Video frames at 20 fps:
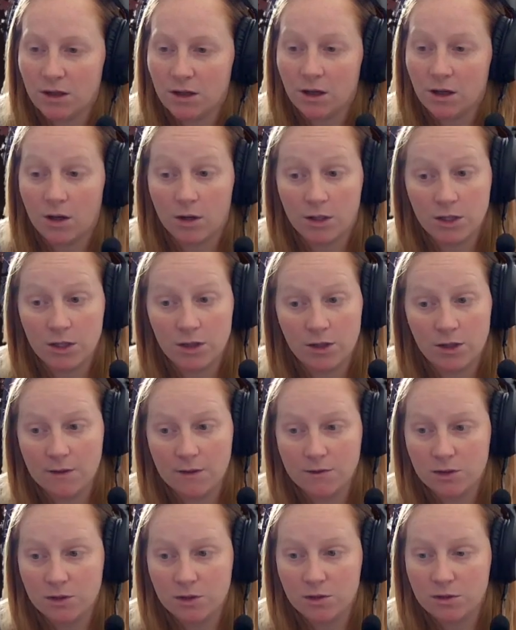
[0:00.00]
You can have
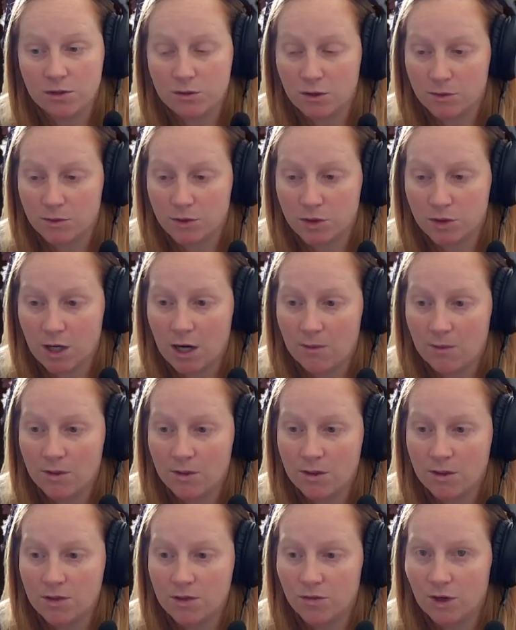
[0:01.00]

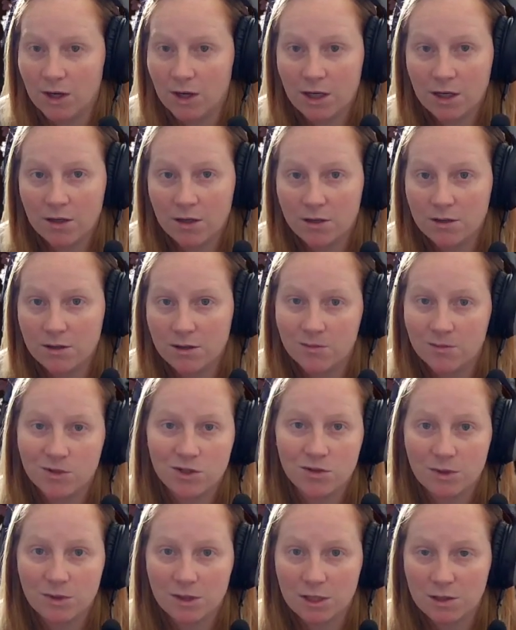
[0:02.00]
subscribers, regulars. I'm
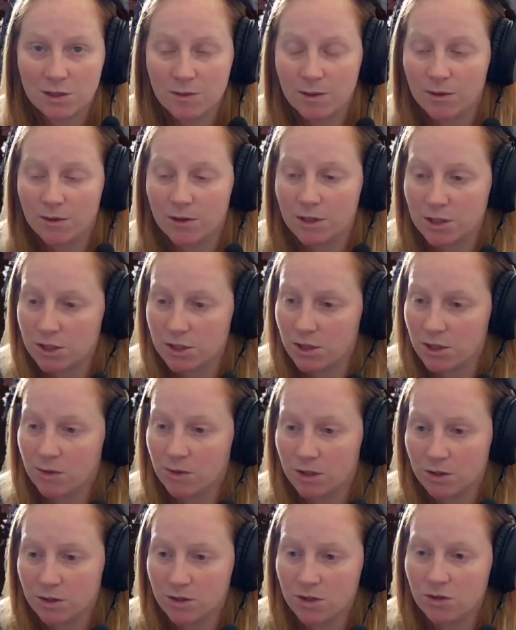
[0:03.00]
assuming that's people that just come to
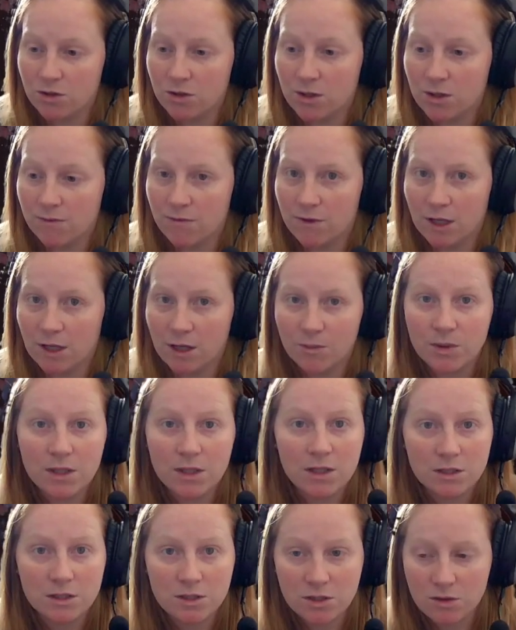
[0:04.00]
your stream,
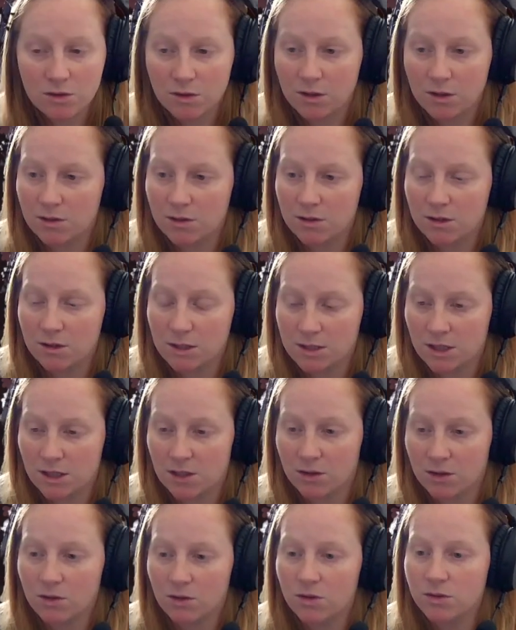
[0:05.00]
VIPs. You can
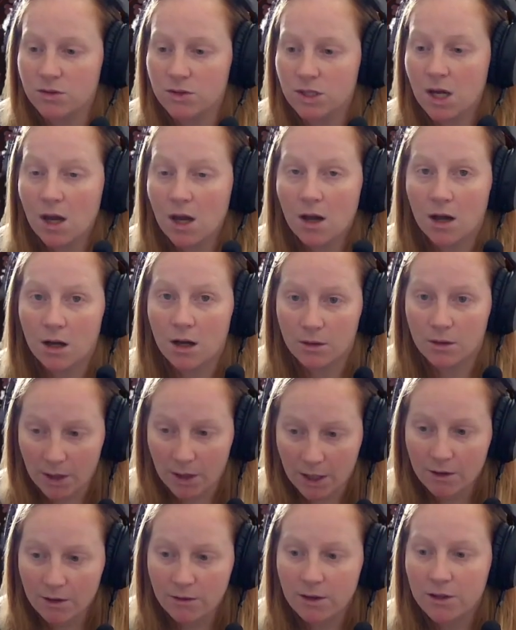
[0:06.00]
set those, a
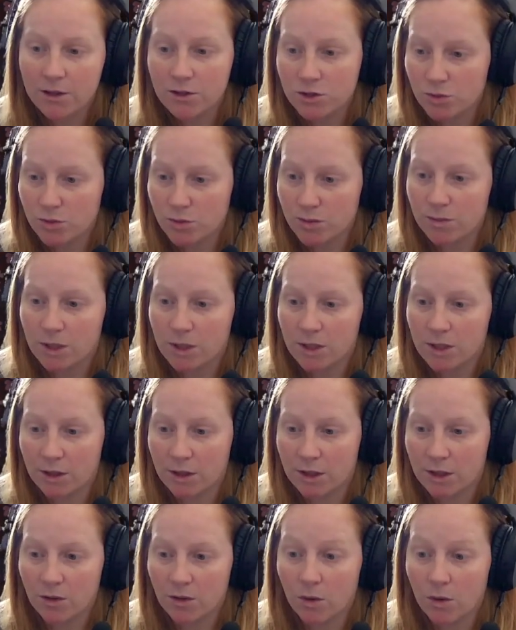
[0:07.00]
moderator, super
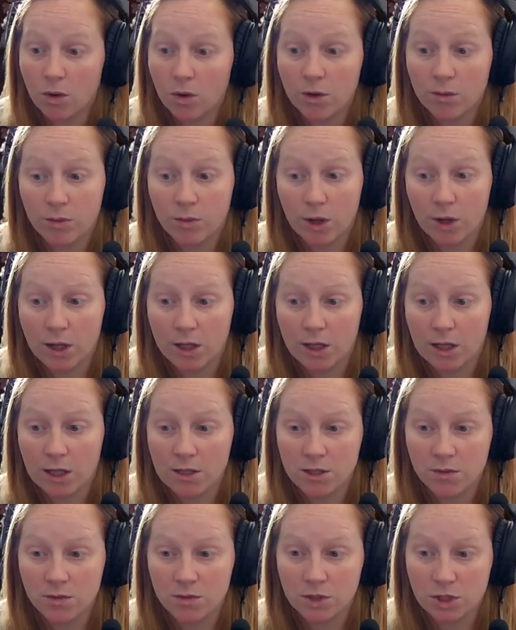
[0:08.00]
moderator, or the
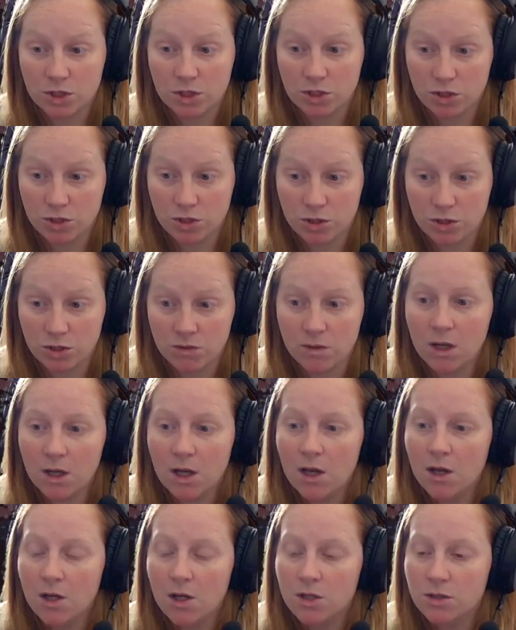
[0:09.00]
broadcaster, which is you.
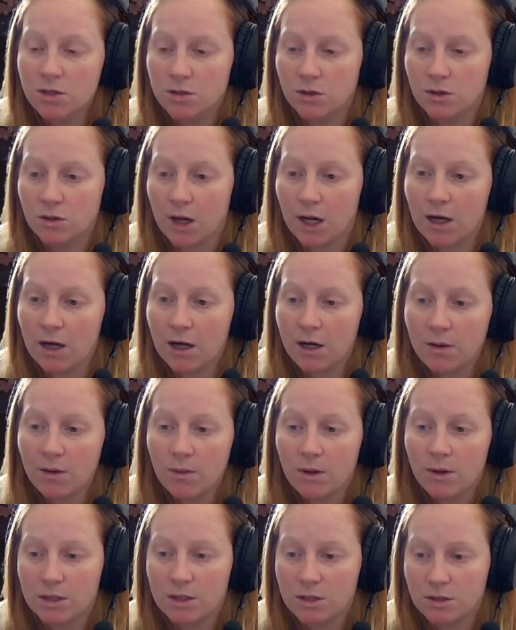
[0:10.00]
So I
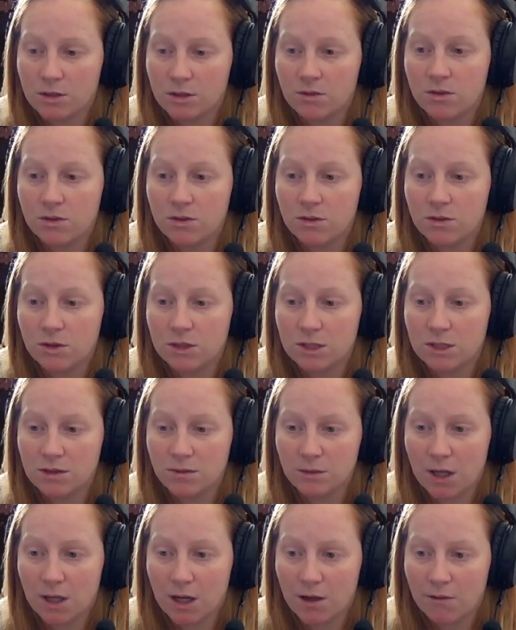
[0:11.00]
want to do this as a
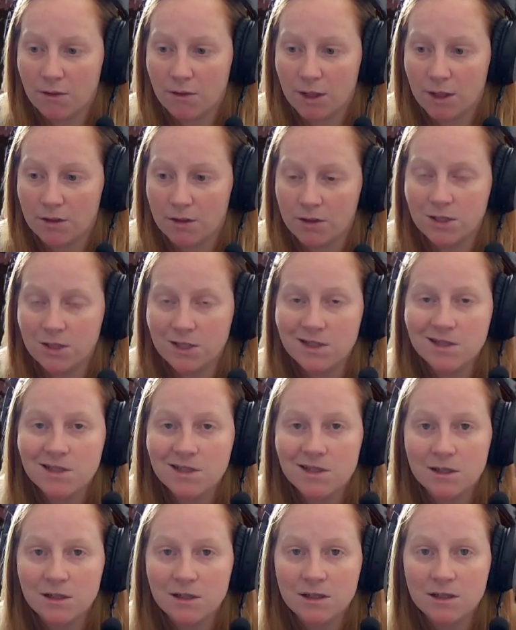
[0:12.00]
moderator just
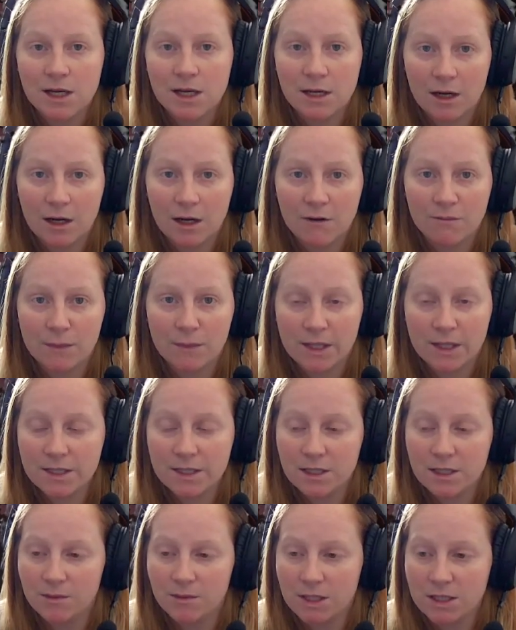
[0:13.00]
because I have mods
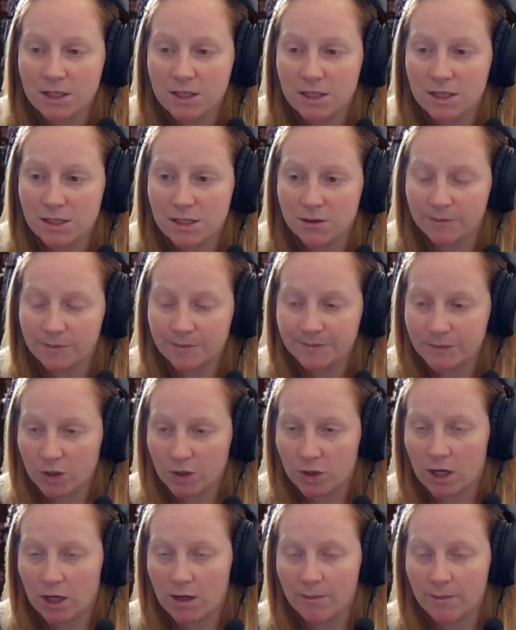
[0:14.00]
on my system
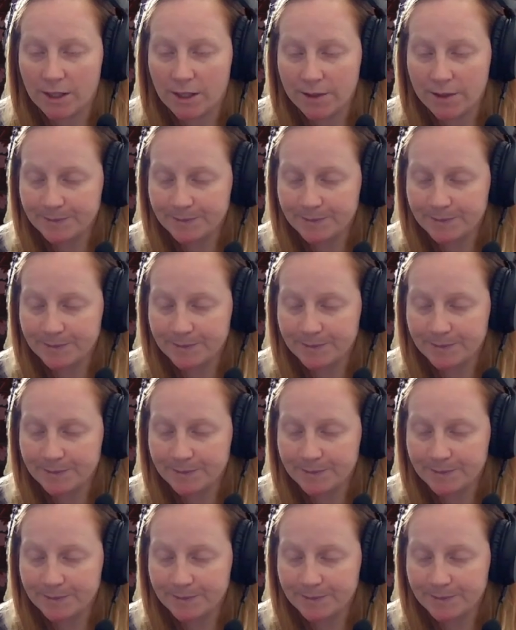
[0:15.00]
or on my